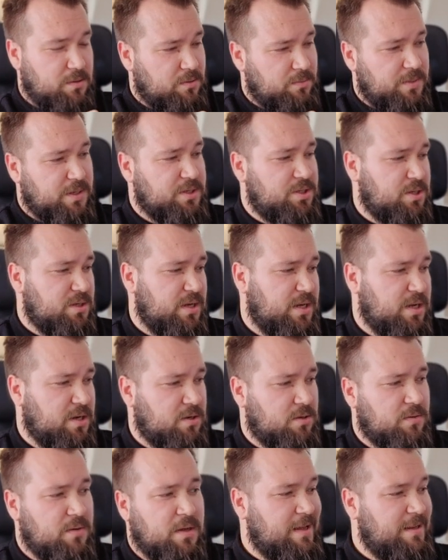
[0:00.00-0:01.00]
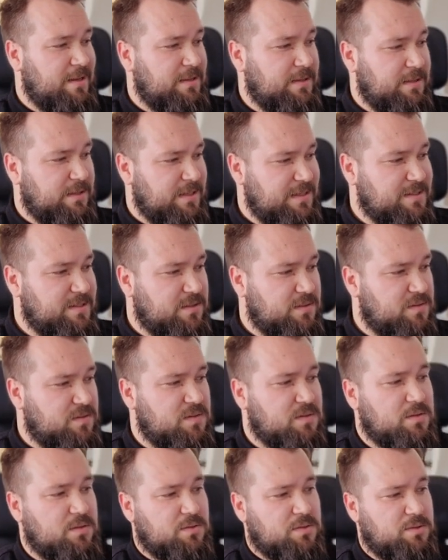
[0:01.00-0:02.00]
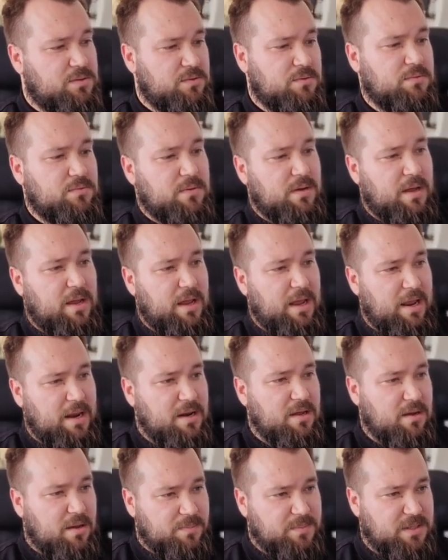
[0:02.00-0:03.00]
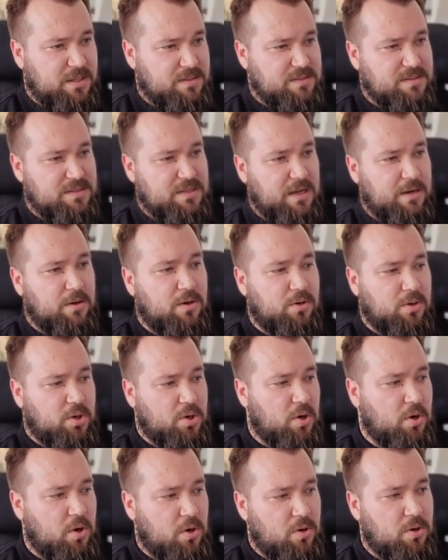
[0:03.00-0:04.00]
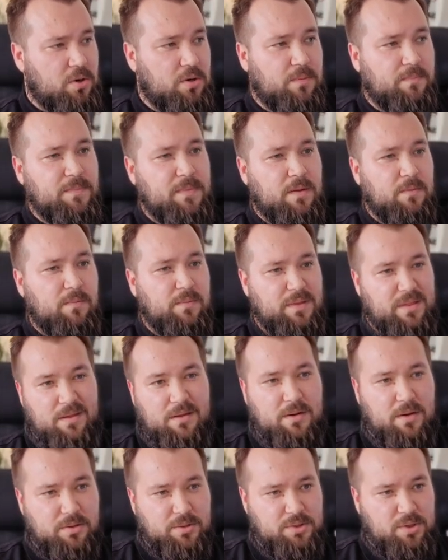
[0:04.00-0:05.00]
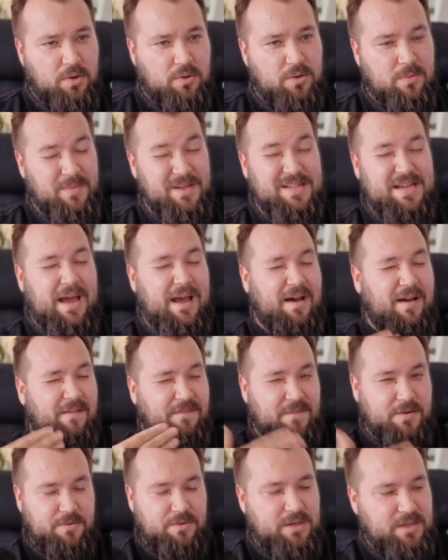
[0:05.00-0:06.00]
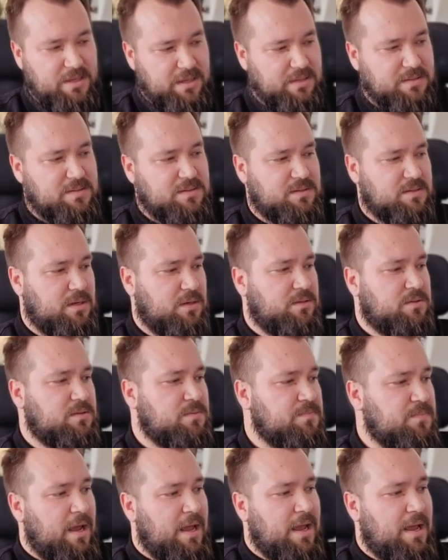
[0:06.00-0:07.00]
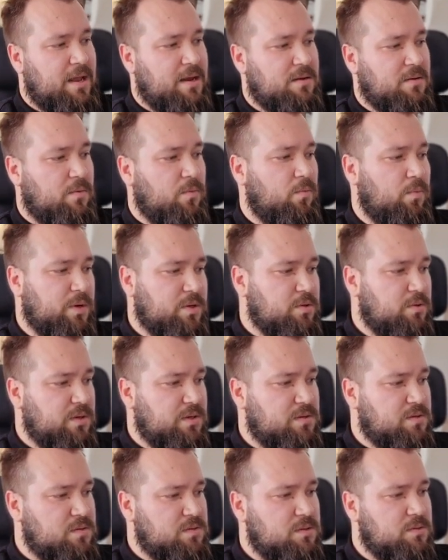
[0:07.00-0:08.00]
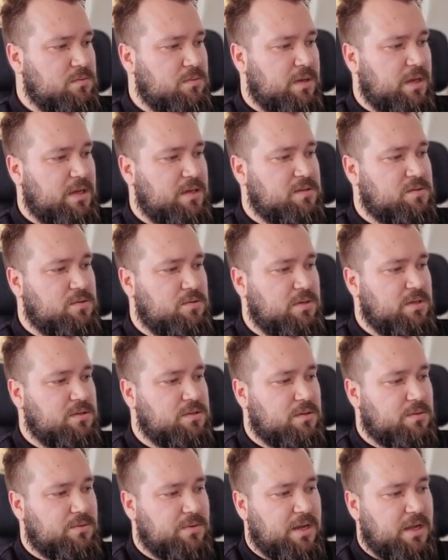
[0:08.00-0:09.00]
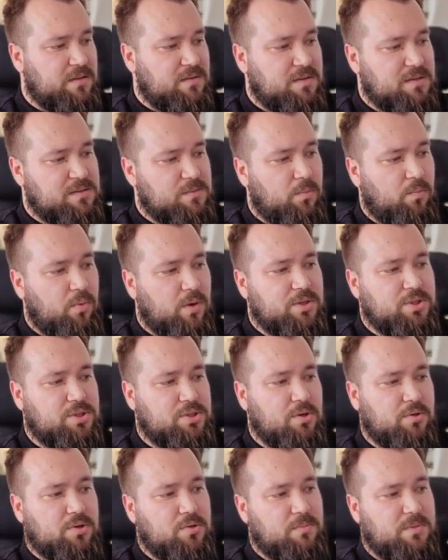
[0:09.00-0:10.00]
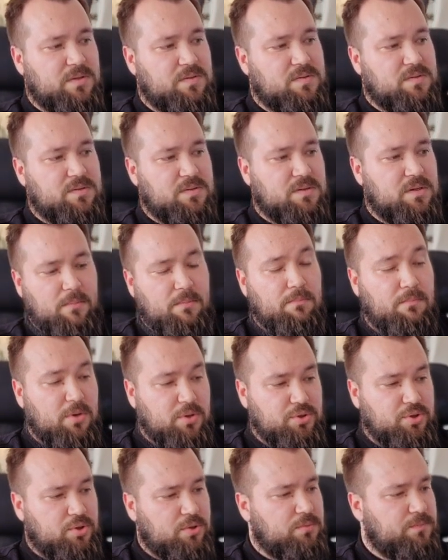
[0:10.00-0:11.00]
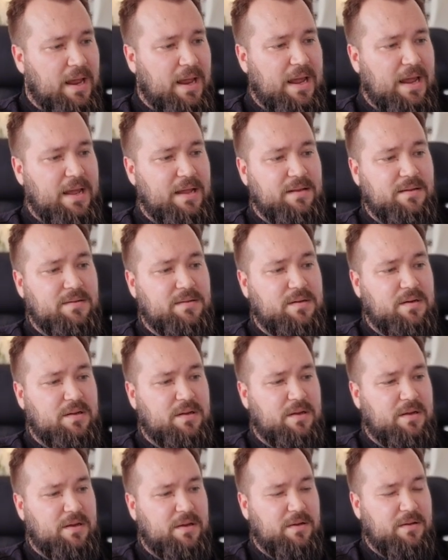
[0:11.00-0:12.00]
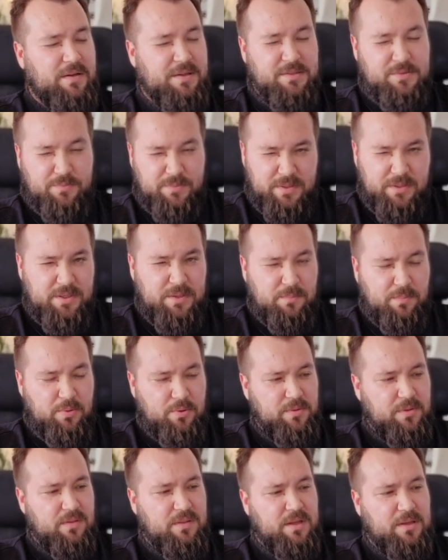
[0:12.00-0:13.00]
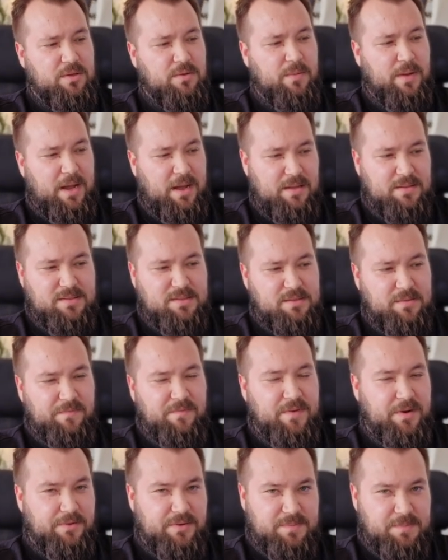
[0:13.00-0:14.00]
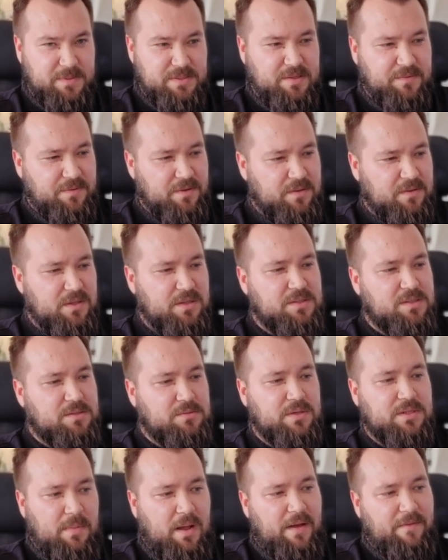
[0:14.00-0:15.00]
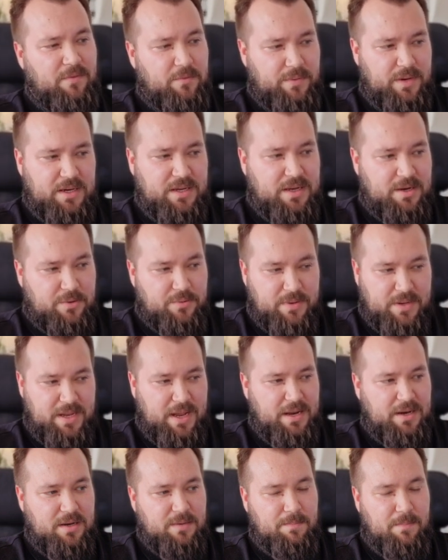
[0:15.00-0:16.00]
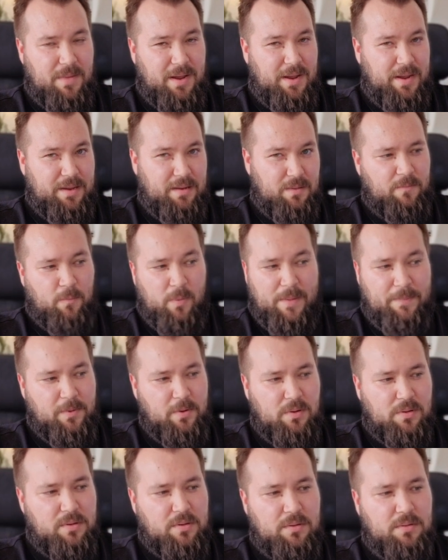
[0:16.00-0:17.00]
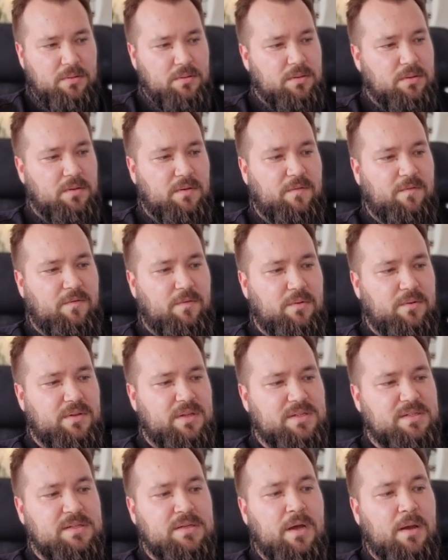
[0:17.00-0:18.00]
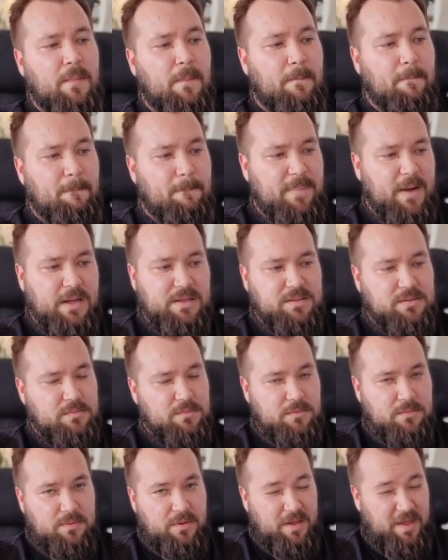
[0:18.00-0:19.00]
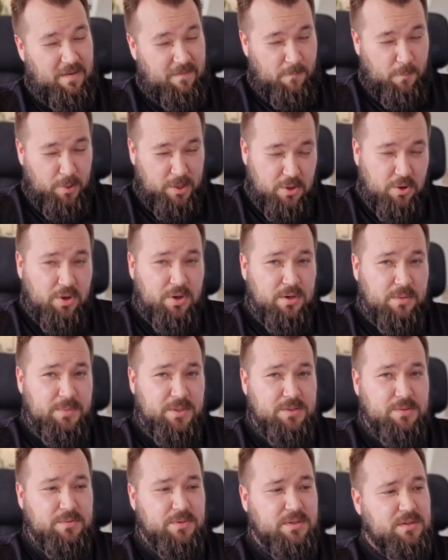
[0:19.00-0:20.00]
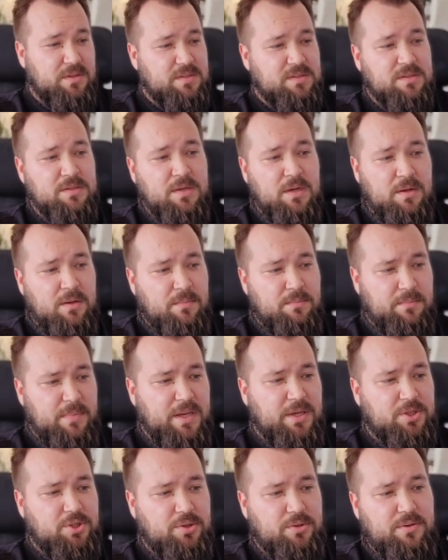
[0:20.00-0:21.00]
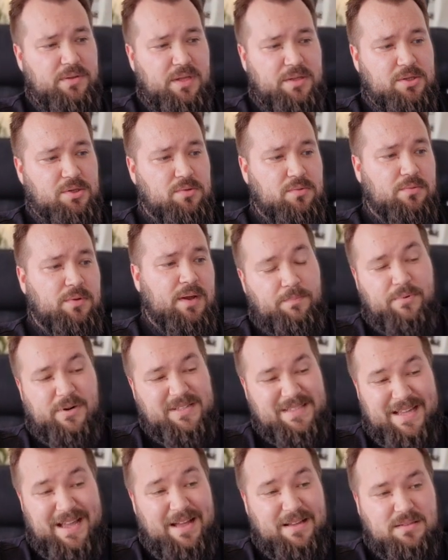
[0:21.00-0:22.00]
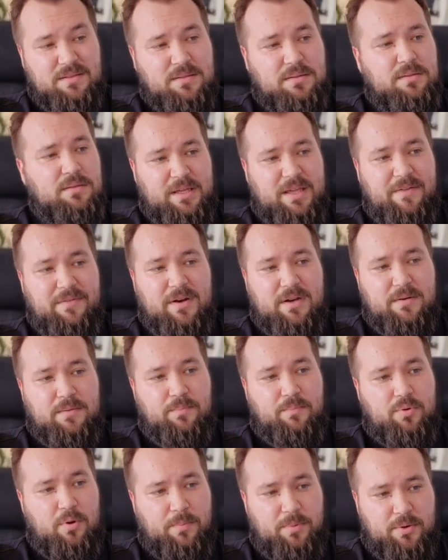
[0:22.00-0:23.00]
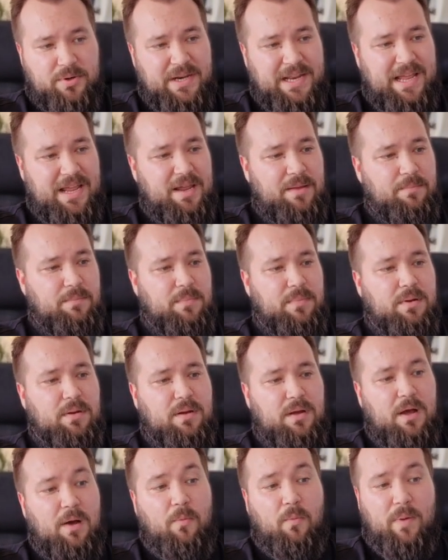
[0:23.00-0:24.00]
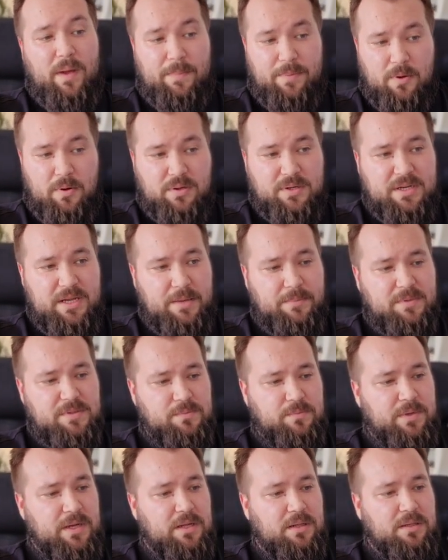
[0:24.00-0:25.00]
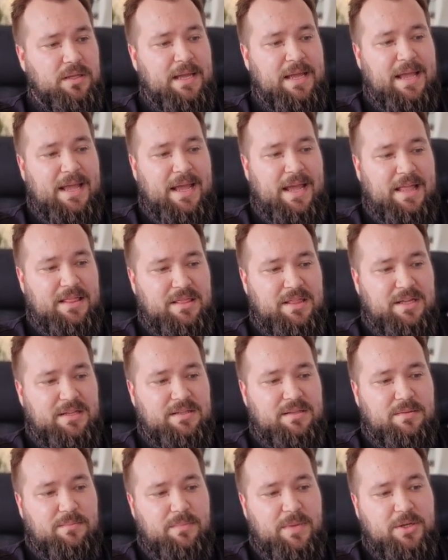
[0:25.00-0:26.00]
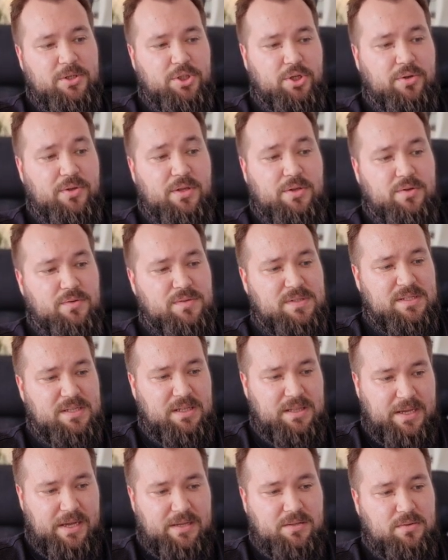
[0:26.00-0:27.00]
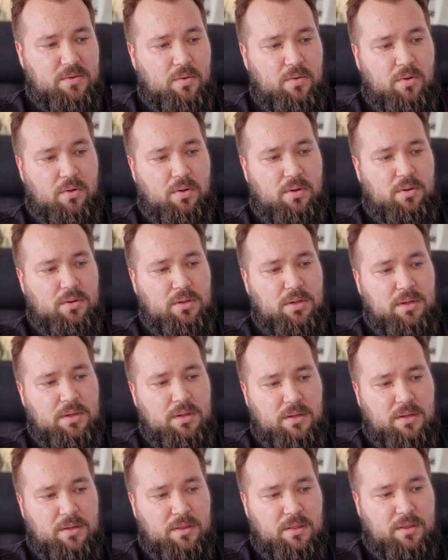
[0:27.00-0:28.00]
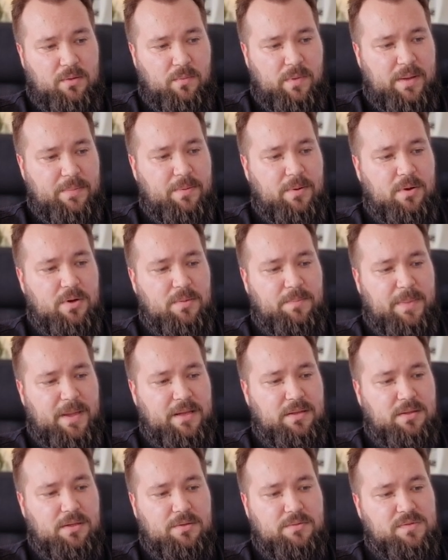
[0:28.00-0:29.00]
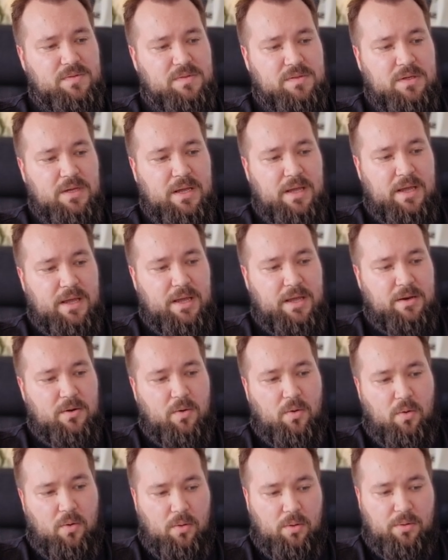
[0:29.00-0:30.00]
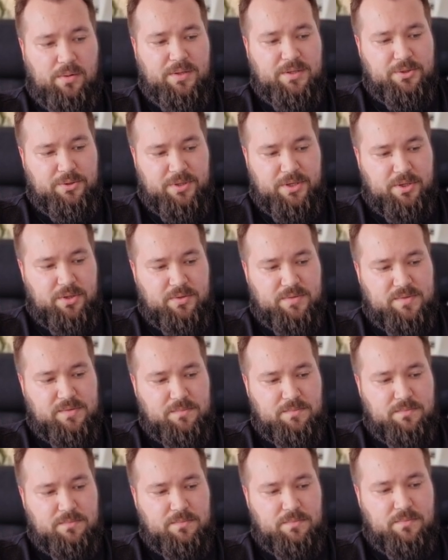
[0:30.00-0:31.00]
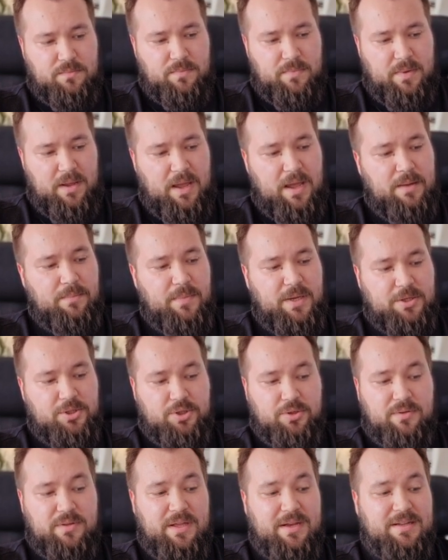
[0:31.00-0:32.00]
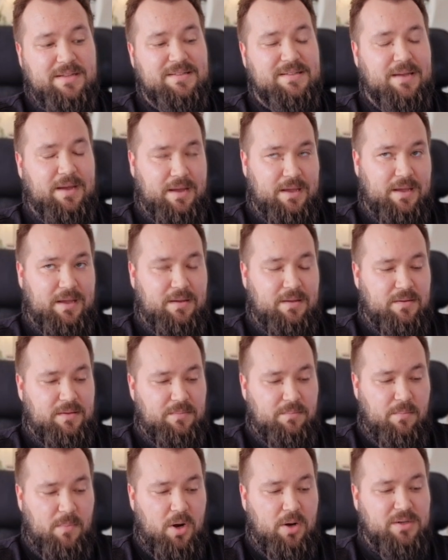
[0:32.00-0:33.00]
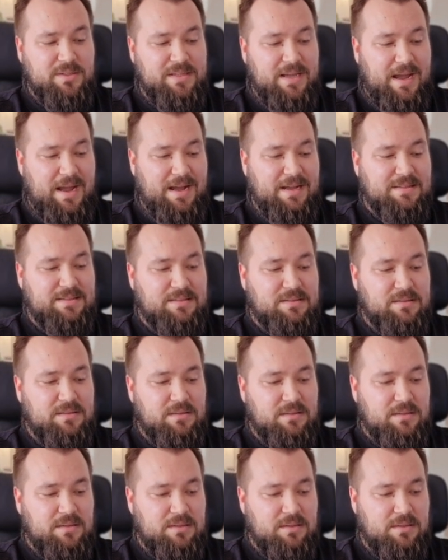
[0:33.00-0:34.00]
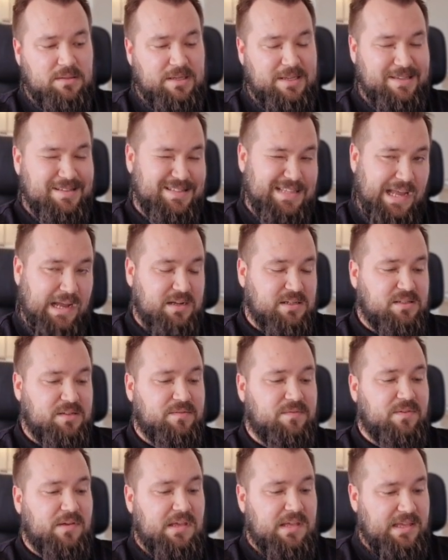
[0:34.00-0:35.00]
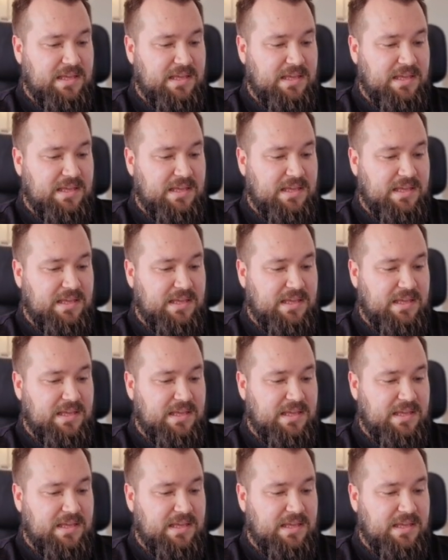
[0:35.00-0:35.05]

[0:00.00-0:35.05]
automation here listens to any updates that occur within our document after it gets sent. And what you need to do is you need to create this watch documents module, and uh, it's really important that you add some very specific things to it. I've already created my webhook for this, but when you're going to be doing this, make sure that you press add, give it a proper name, a webhook name as well, and then make sure that you select all the webhook payloads and all the triggers, and make sure that it's marked as is active.